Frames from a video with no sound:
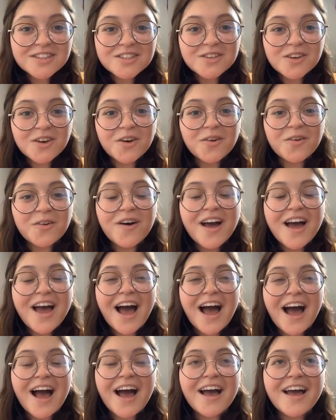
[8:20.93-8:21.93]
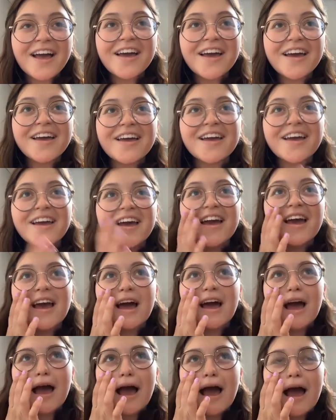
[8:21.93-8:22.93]
So I
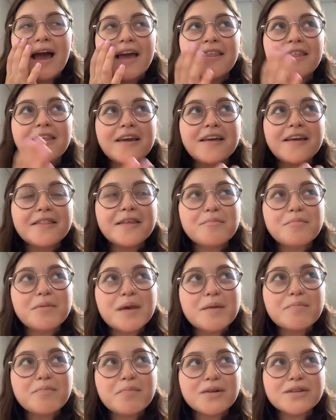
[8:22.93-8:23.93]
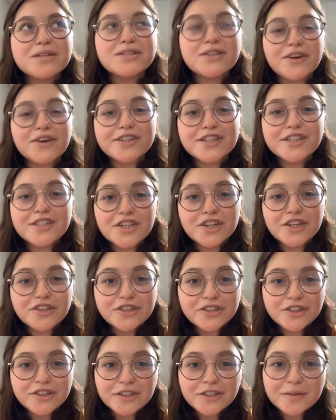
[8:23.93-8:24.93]
think that people started to
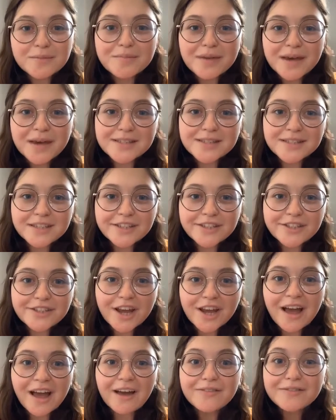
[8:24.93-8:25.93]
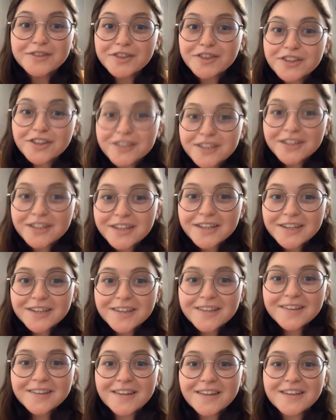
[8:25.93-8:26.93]
learn the message after
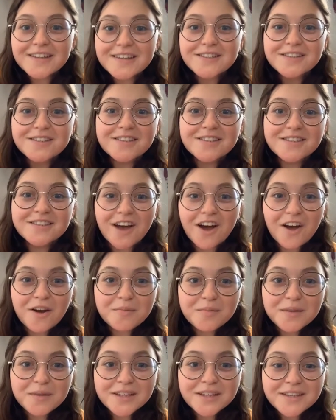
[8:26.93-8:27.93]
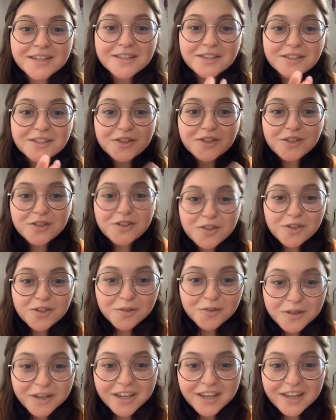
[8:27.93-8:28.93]
they saw me
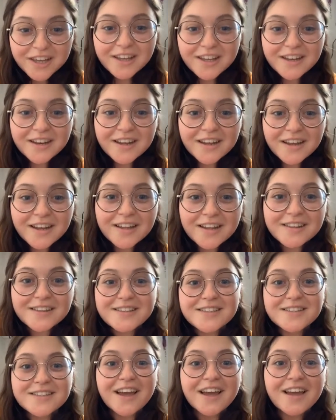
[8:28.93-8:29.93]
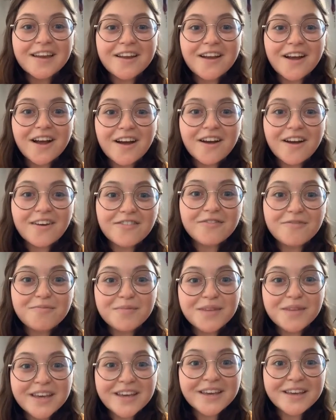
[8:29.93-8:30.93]
doing it instead of
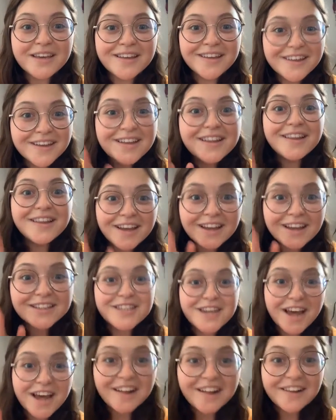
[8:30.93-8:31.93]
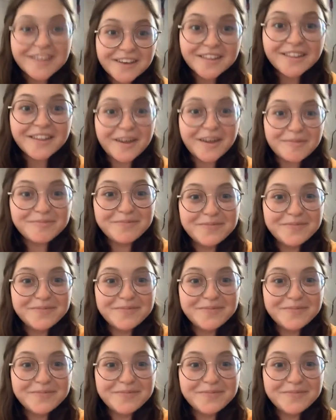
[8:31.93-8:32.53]
me like telling them.